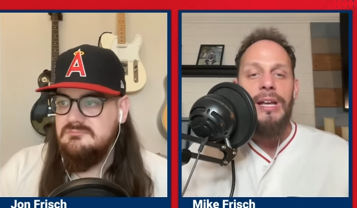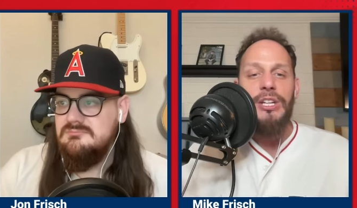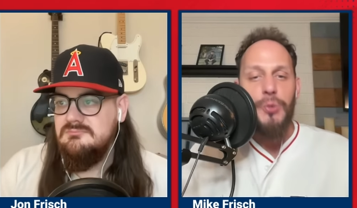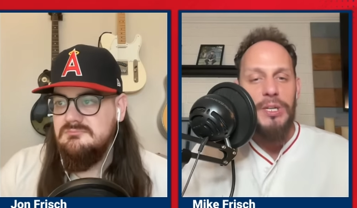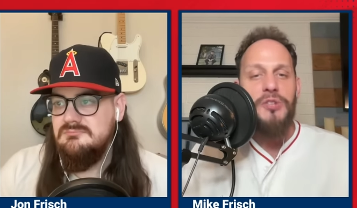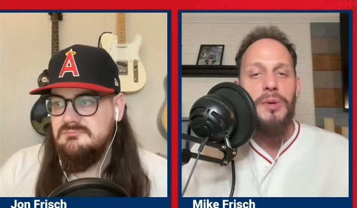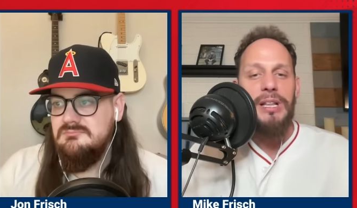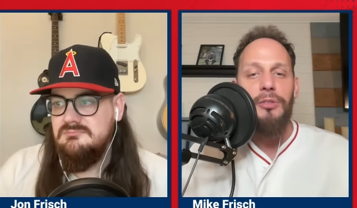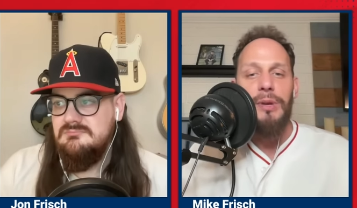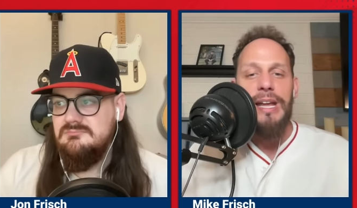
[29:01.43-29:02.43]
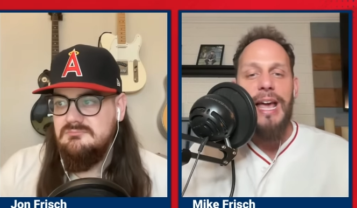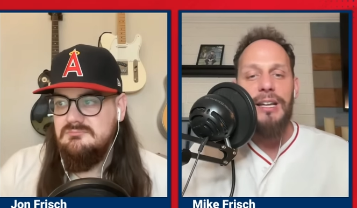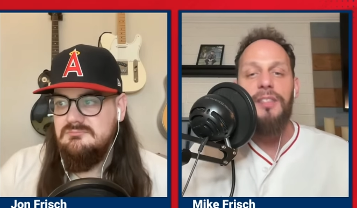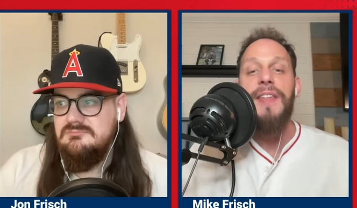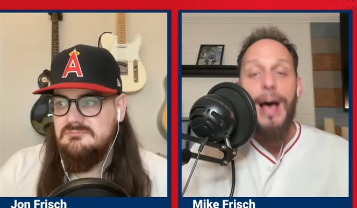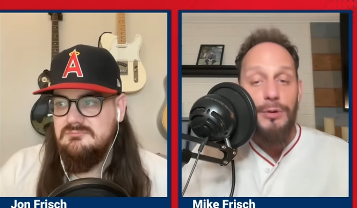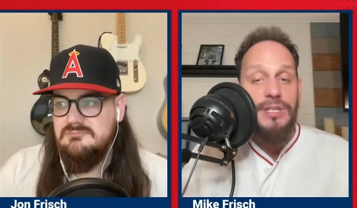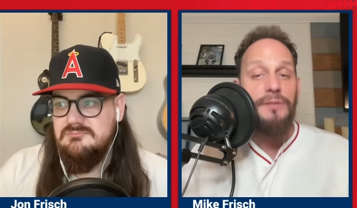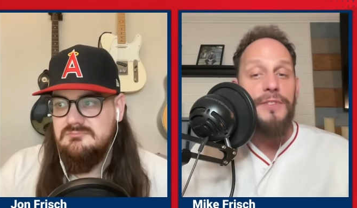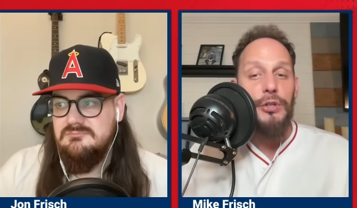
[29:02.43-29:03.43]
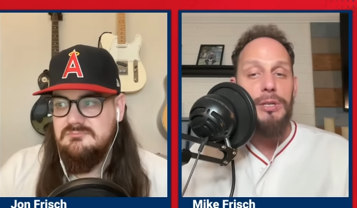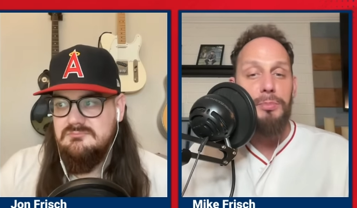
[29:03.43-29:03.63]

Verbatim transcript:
Speaker 1: in 2023 had a thousand fielding